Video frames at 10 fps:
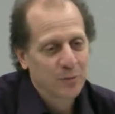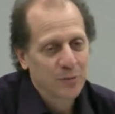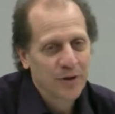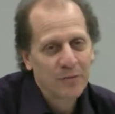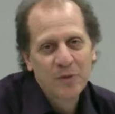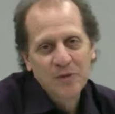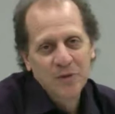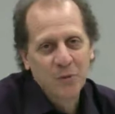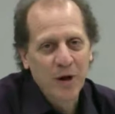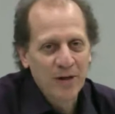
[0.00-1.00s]
but I've been
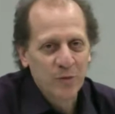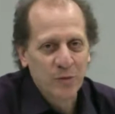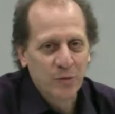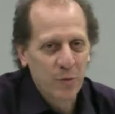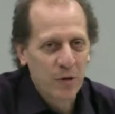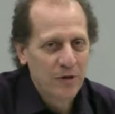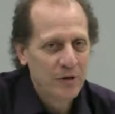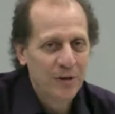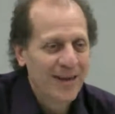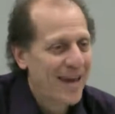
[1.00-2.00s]
surprised before.
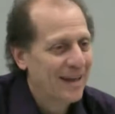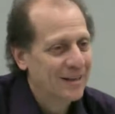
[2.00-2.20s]
So again,